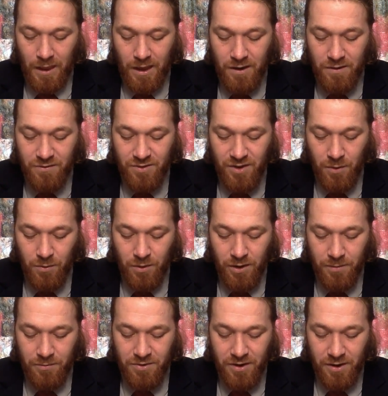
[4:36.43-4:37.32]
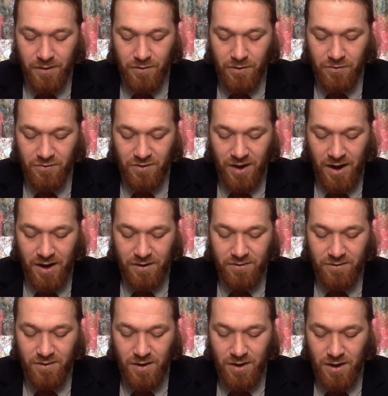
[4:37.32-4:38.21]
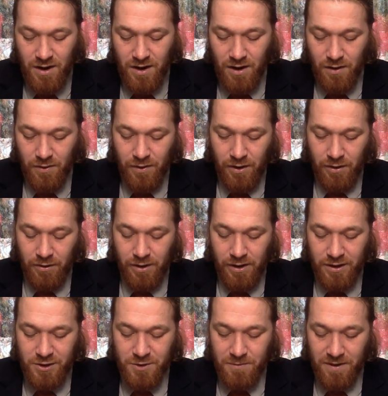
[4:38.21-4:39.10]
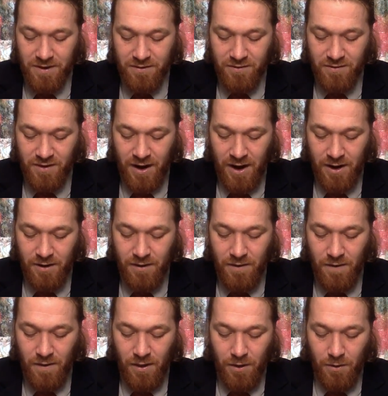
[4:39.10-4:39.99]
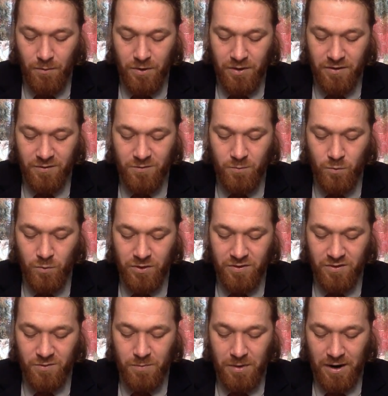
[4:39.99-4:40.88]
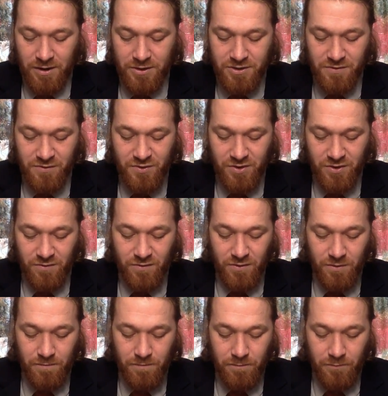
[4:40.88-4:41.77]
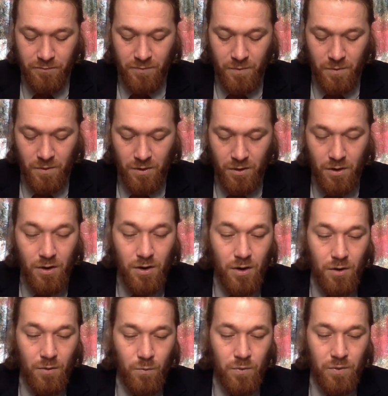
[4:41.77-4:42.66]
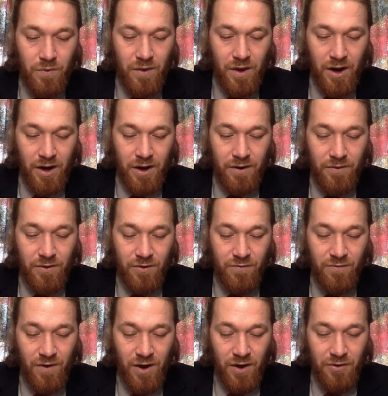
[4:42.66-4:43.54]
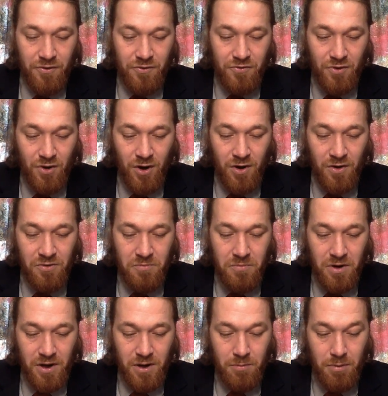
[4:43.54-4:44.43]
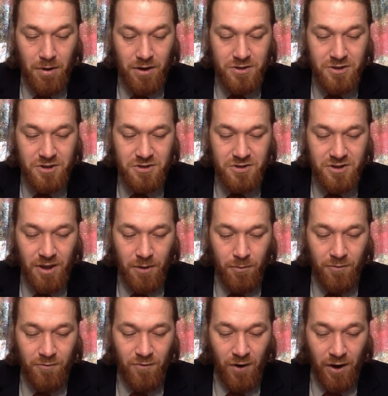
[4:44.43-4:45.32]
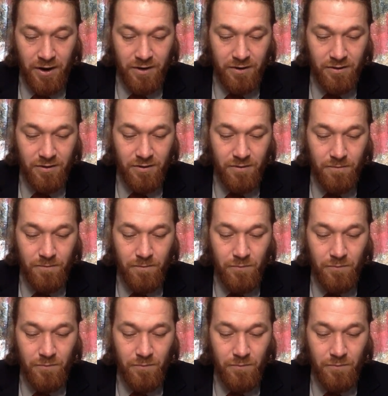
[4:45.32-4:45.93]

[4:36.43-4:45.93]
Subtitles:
As they were emptying their sacks, there in each man's sack was his pouch of silver. When they and their father saw the money pouches, they were frightened.